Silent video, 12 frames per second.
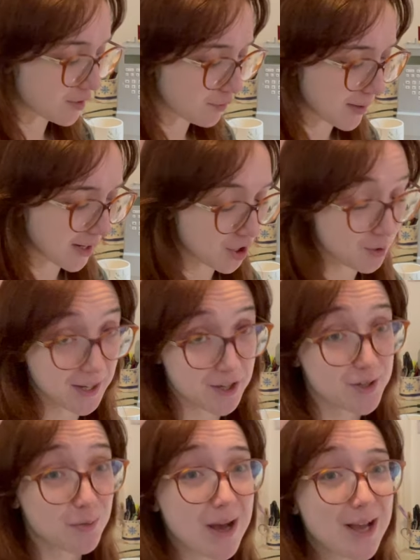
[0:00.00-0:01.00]
of mine who I
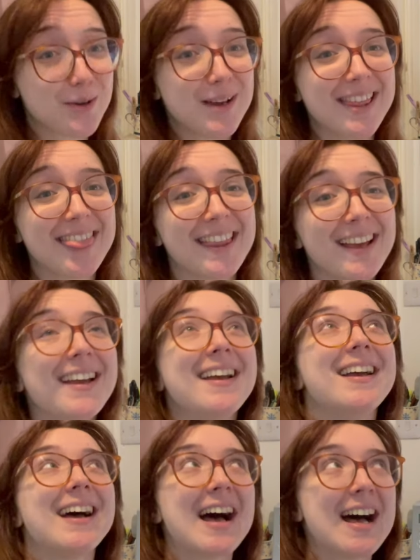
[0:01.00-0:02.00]
used to work with
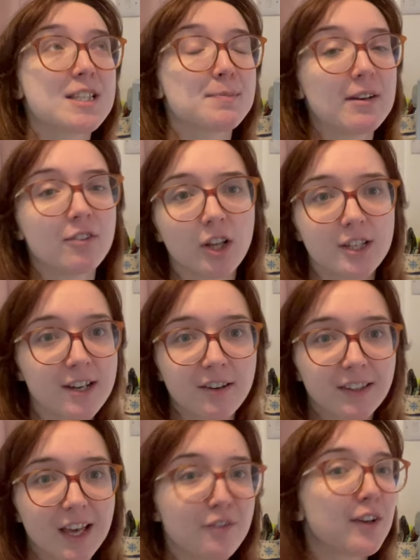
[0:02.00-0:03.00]
has been
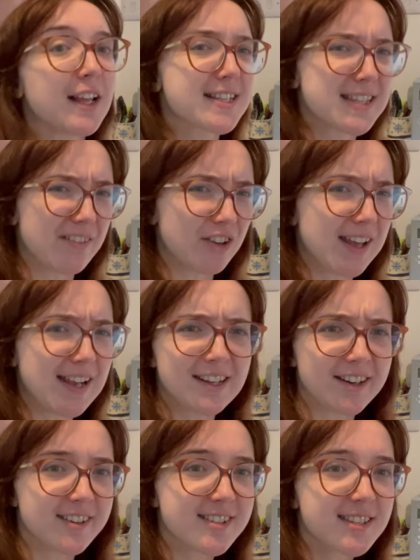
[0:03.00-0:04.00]
volunteering there for like 7-8
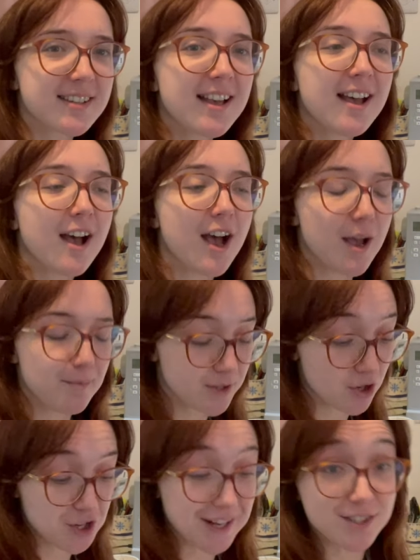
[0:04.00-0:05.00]
years. So
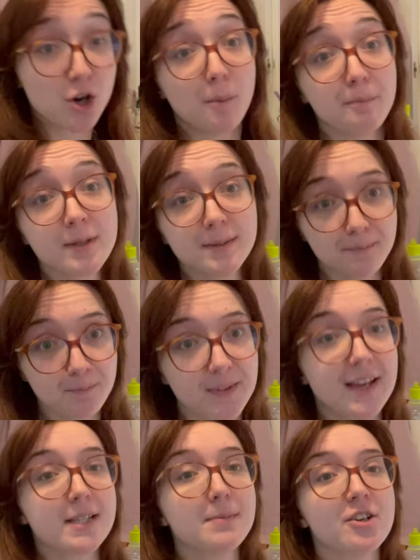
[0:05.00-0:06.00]
she gets comps for the
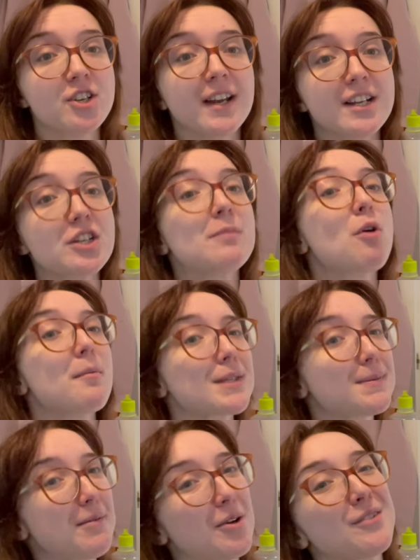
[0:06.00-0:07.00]
exhibition, and she
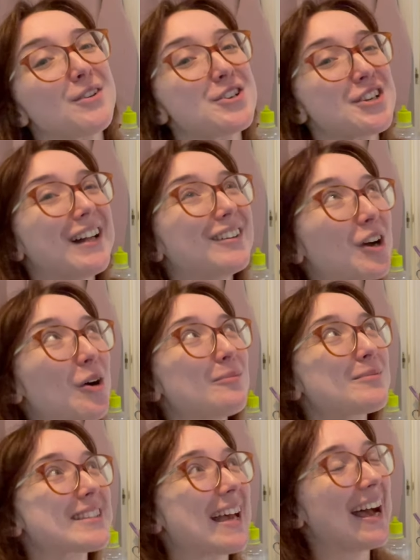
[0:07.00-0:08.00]
promised me one of her Chanel
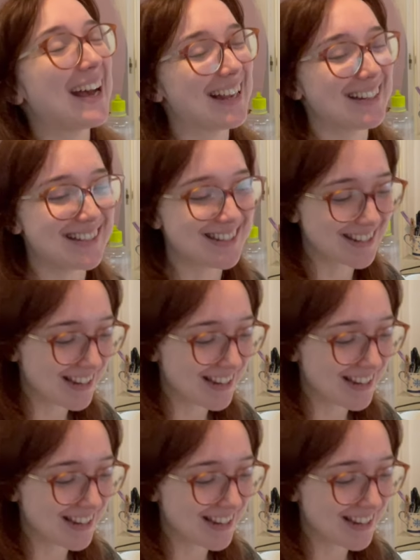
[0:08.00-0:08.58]
comps, and